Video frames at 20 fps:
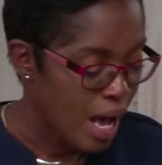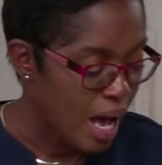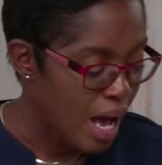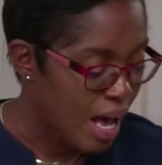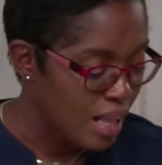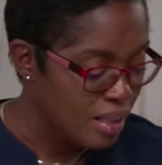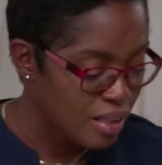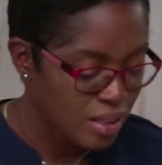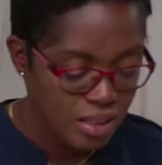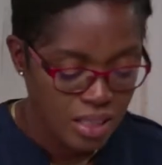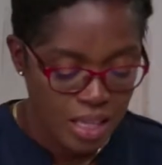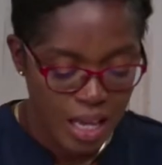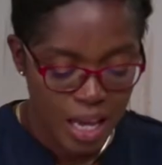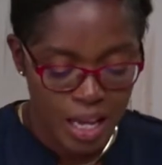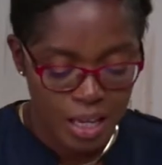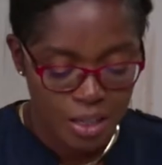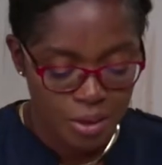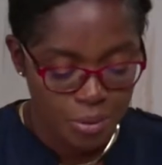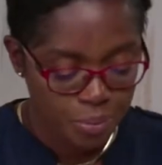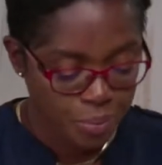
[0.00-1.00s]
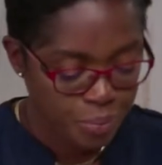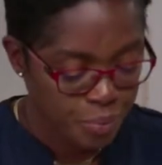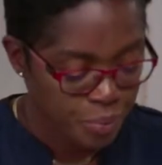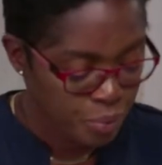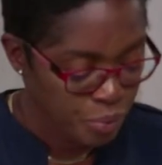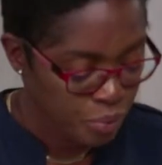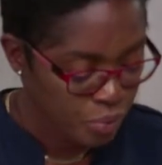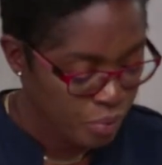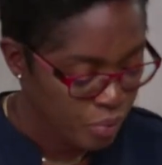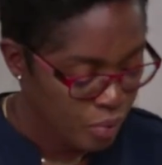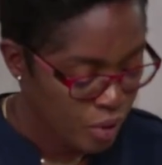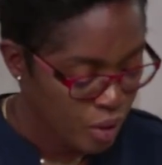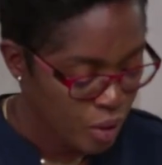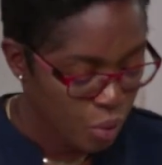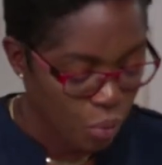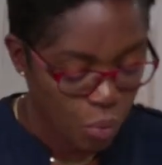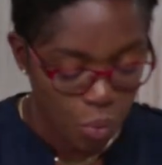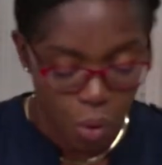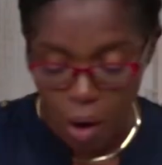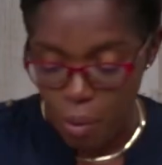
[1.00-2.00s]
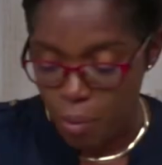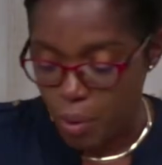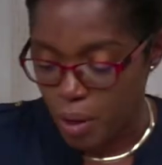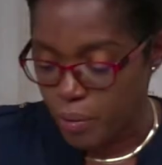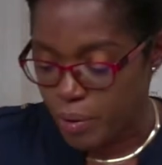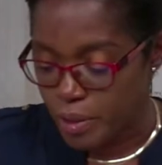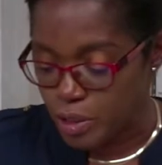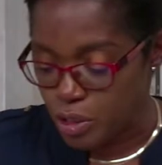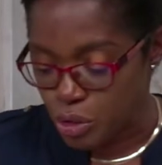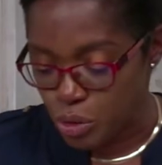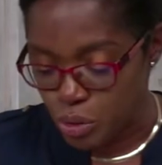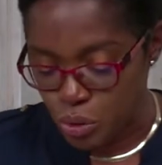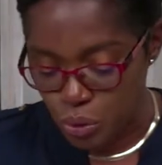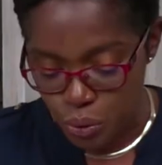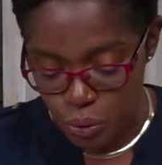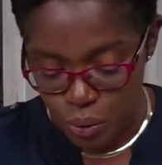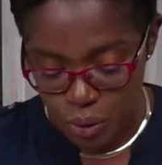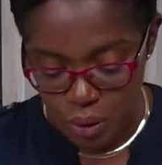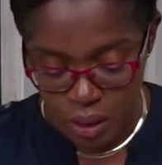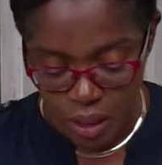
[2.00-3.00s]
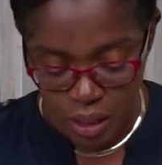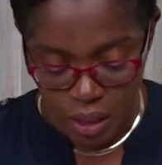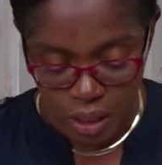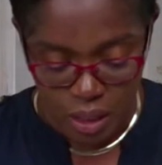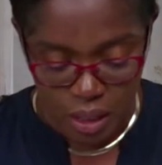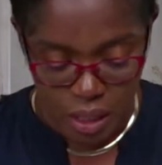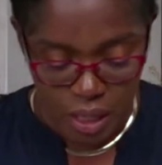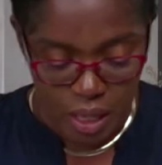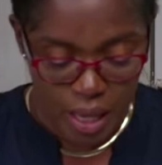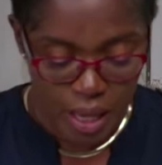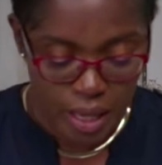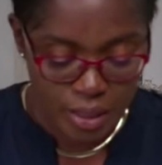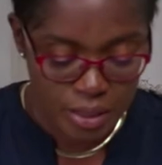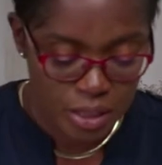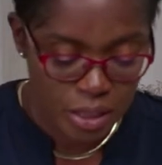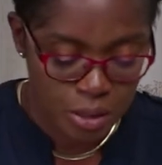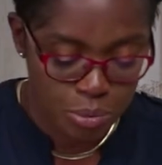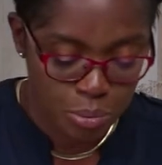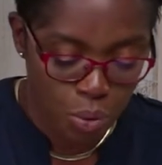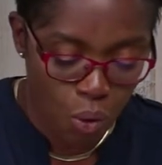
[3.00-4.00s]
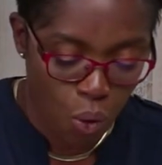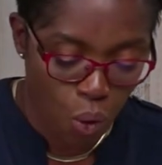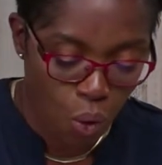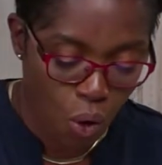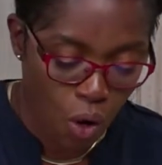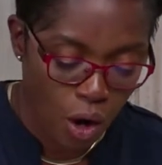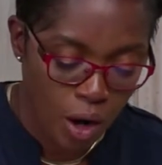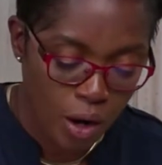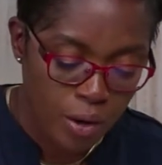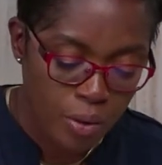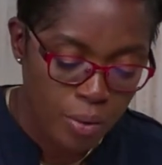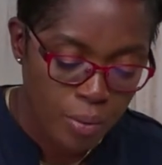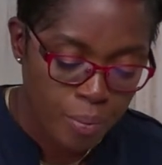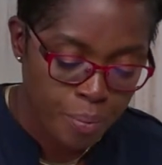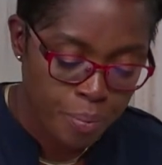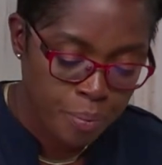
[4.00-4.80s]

And then what we're going to do is to pour